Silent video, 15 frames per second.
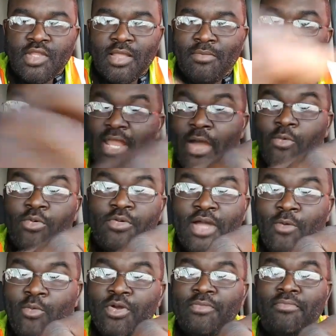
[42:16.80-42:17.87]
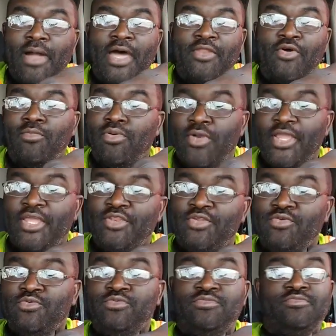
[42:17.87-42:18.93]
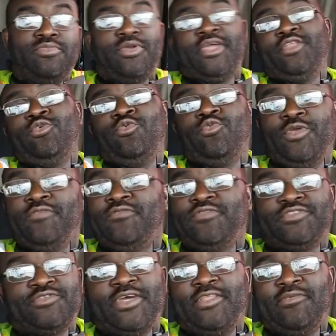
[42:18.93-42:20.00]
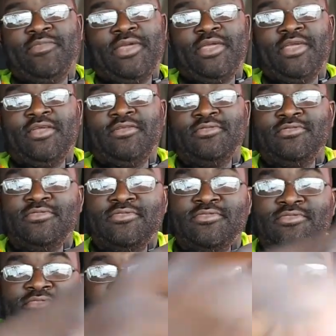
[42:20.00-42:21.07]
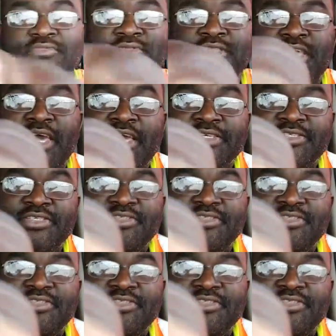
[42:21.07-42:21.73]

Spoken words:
but I wouldn't buy no brand new reefer trailer, man.